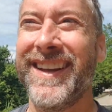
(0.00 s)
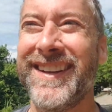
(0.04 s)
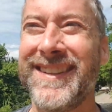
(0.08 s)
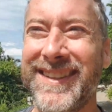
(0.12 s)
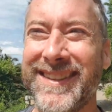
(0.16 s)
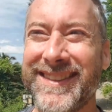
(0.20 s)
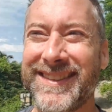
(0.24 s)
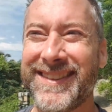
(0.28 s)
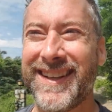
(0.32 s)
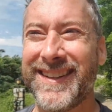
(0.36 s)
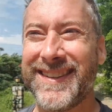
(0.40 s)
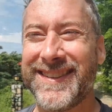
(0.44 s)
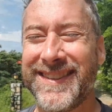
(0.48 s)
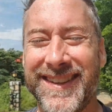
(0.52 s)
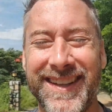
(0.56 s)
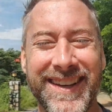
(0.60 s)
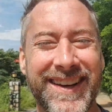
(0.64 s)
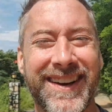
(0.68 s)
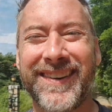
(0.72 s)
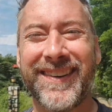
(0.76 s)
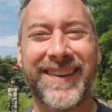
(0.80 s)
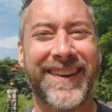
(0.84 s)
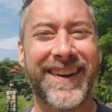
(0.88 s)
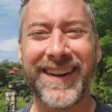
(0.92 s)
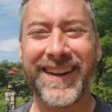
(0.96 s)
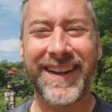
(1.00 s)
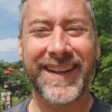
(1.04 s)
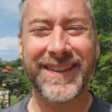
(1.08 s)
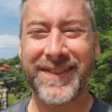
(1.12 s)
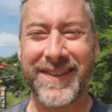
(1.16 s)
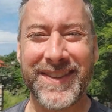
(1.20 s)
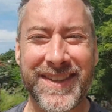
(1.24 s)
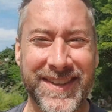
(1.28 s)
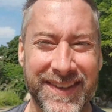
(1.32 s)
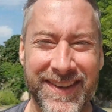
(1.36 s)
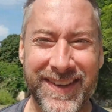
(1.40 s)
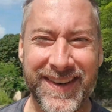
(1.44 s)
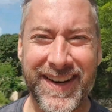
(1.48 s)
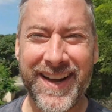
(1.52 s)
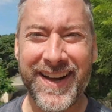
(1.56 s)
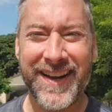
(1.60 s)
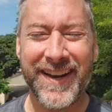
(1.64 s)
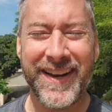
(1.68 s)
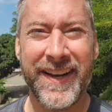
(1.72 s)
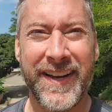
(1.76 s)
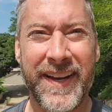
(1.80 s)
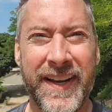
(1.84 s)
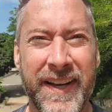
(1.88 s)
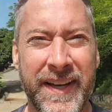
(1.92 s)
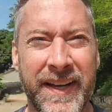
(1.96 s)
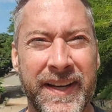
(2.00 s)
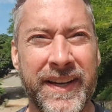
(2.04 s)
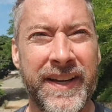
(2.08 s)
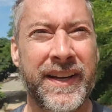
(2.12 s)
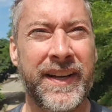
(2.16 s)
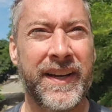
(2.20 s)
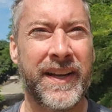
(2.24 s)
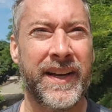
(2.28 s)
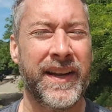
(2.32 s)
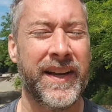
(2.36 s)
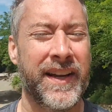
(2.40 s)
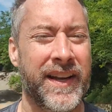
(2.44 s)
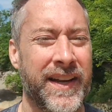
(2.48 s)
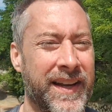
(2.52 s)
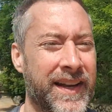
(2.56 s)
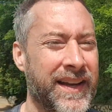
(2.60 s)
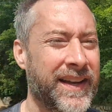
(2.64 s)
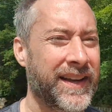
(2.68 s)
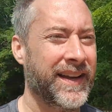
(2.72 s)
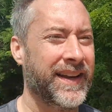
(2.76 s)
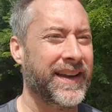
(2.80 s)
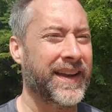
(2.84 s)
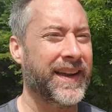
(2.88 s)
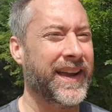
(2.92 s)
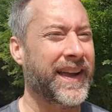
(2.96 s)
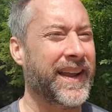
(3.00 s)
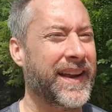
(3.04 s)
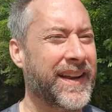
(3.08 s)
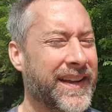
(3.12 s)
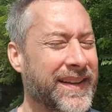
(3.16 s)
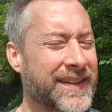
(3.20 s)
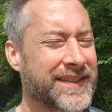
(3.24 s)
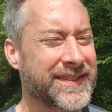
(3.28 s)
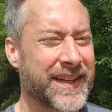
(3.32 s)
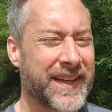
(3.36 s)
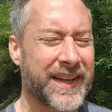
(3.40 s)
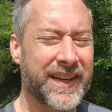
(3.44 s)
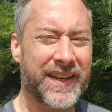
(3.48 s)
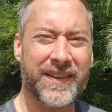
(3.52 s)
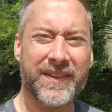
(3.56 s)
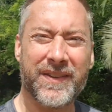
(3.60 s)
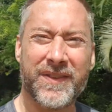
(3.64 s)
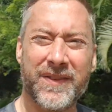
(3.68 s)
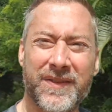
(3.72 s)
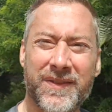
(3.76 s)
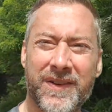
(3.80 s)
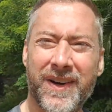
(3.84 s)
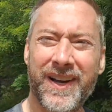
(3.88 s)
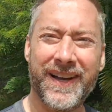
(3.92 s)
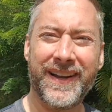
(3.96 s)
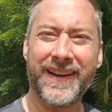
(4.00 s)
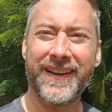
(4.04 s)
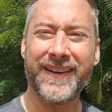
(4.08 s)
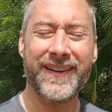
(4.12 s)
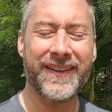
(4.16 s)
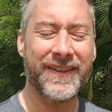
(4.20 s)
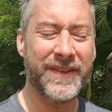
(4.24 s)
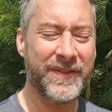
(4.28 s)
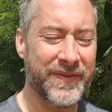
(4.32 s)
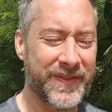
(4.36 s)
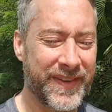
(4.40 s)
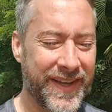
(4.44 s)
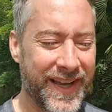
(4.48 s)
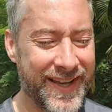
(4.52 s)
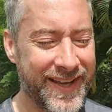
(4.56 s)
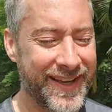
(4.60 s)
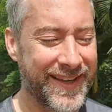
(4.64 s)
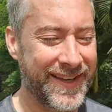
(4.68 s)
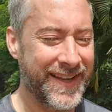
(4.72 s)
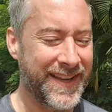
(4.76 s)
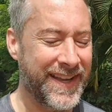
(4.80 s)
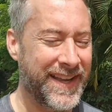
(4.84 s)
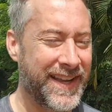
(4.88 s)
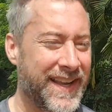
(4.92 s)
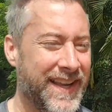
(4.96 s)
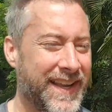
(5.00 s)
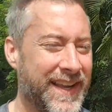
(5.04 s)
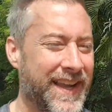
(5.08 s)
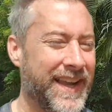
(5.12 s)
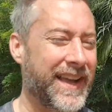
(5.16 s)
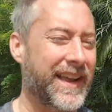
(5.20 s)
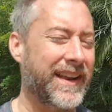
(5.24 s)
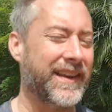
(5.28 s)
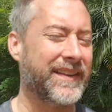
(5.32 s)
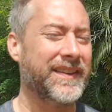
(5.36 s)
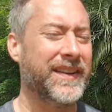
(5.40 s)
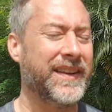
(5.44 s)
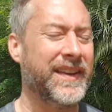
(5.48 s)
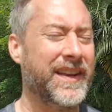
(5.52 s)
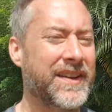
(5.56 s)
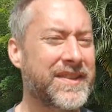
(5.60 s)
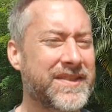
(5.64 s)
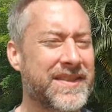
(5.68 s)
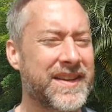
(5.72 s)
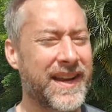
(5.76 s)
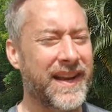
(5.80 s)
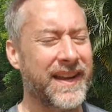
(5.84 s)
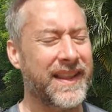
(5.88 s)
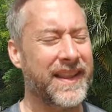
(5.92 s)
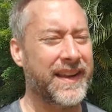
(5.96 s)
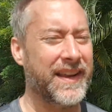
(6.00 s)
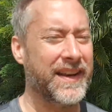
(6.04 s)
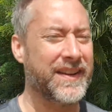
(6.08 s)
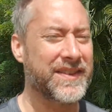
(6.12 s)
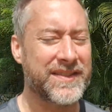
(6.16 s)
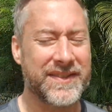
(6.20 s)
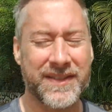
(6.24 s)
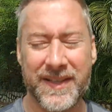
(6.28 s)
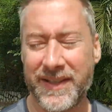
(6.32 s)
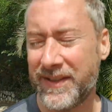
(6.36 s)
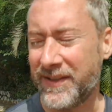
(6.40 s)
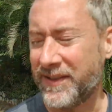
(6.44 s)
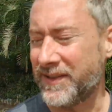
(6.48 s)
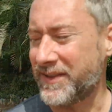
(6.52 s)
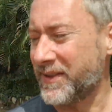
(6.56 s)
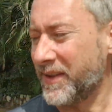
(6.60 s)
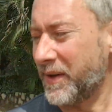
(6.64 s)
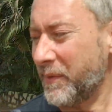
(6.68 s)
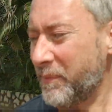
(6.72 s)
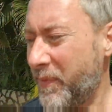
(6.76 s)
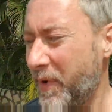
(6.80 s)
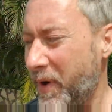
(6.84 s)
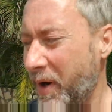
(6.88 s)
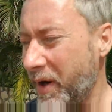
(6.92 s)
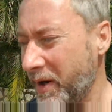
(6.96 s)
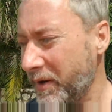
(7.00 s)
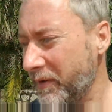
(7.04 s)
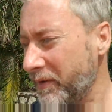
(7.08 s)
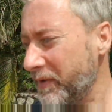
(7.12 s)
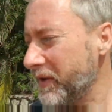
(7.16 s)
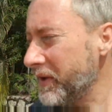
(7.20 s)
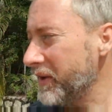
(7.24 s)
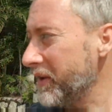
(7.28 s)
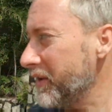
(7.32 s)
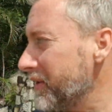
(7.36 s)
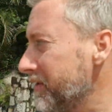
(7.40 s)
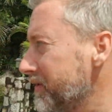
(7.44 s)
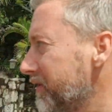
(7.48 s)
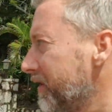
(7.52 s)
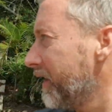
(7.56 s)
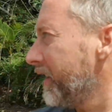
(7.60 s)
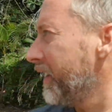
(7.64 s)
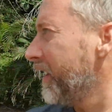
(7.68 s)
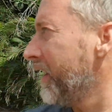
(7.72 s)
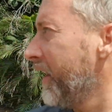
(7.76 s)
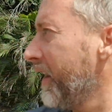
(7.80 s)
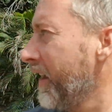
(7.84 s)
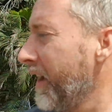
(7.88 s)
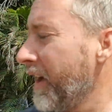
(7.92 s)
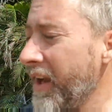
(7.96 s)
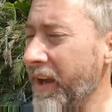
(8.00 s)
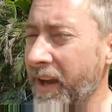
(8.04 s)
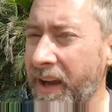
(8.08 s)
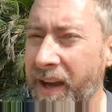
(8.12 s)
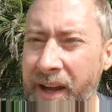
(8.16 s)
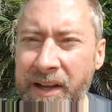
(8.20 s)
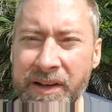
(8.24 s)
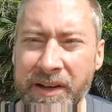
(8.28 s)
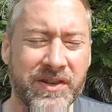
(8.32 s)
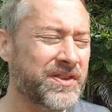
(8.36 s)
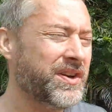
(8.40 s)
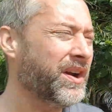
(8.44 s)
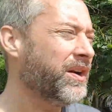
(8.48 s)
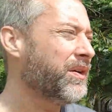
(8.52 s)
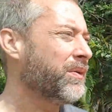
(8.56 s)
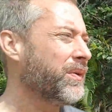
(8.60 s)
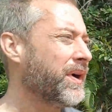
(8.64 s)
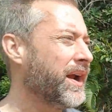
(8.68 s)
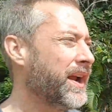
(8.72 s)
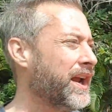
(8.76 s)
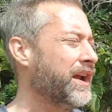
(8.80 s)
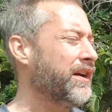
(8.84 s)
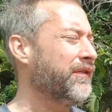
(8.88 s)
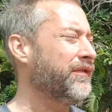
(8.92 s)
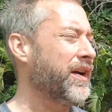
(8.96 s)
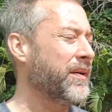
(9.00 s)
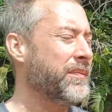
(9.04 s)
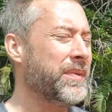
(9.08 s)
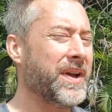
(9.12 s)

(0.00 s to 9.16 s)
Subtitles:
She says, you don't realize what's going on. And I was like, what? And here's kind of the interesting sort of part of it is, there's no way if I